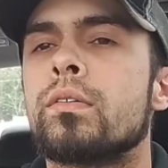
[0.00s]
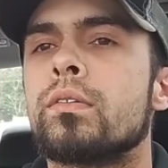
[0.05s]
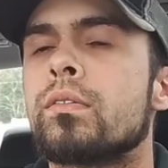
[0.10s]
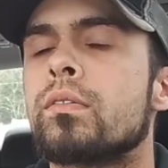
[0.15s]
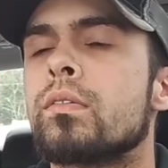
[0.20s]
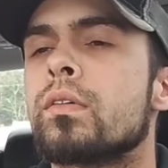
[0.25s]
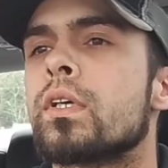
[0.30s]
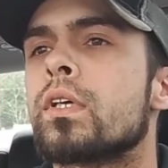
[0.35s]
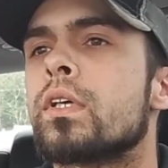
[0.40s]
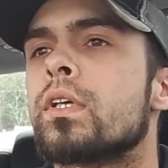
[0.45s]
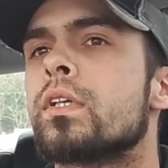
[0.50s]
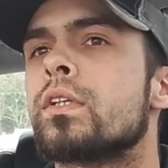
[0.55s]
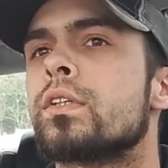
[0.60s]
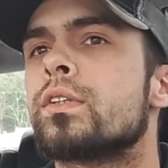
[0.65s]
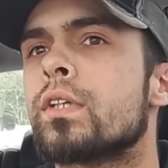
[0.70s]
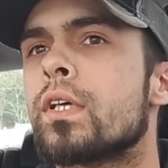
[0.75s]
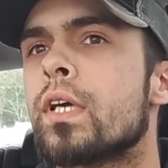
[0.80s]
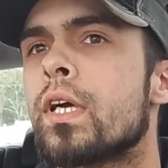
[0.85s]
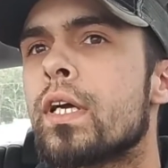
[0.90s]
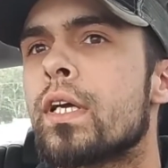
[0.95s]
We're gonna
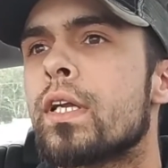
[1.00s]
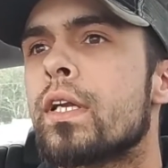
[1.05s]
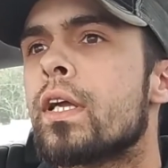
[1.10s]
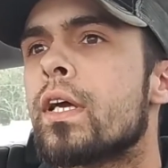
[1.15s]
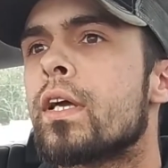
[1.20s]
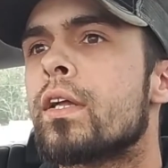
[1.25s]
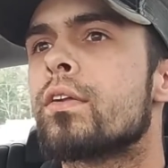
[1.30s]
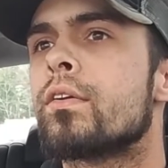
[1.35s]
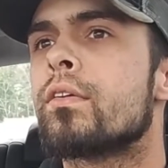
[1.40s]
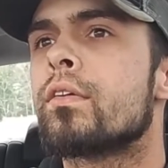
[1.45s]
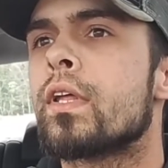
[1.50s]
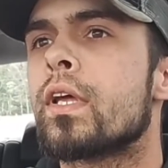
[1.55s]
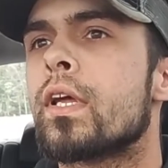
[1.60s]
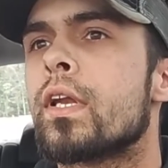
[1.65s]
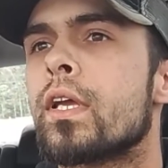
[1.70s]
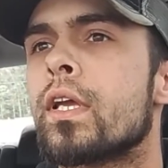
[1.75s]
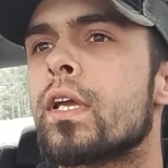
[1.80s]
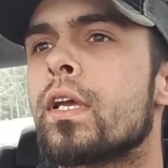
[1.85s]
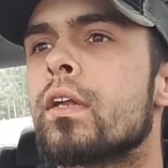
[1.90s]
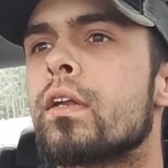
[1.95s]
try and not do that
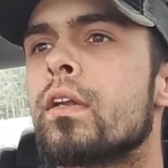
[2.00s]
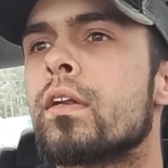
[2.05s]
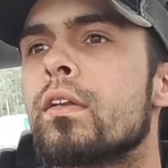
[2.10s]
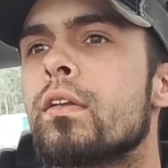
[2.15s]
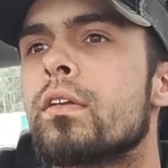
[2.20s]
again.